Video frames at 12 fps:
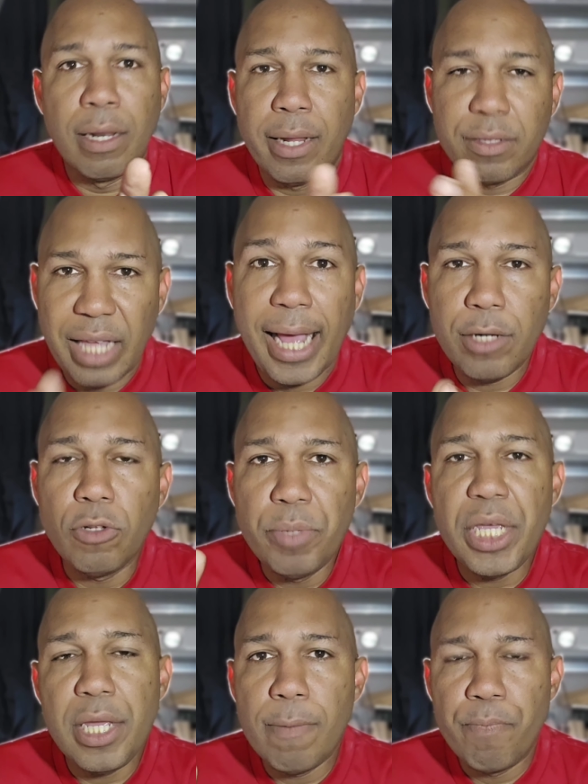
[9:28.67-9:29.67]
Like that'll
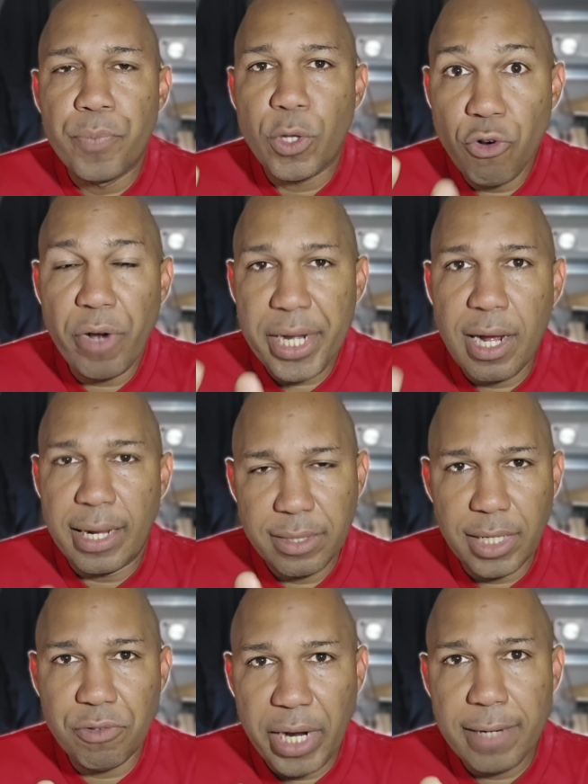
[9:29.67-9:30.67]
be great
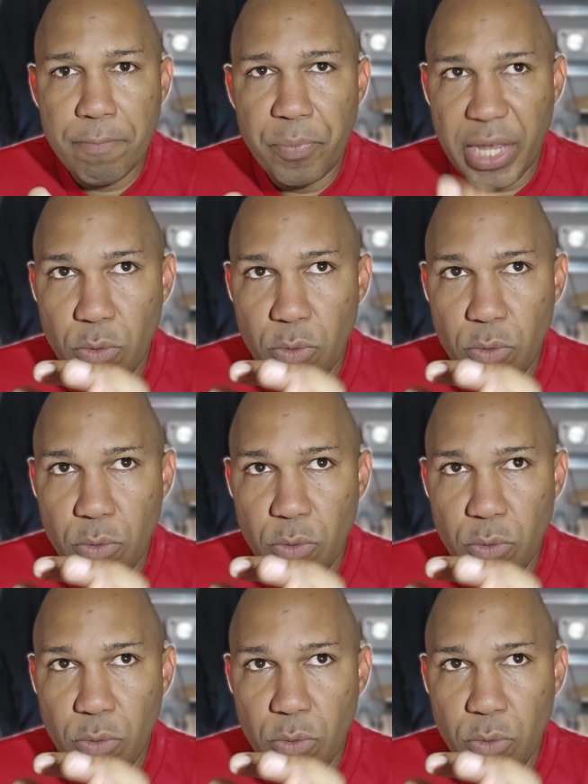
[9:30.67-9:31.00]
content, right?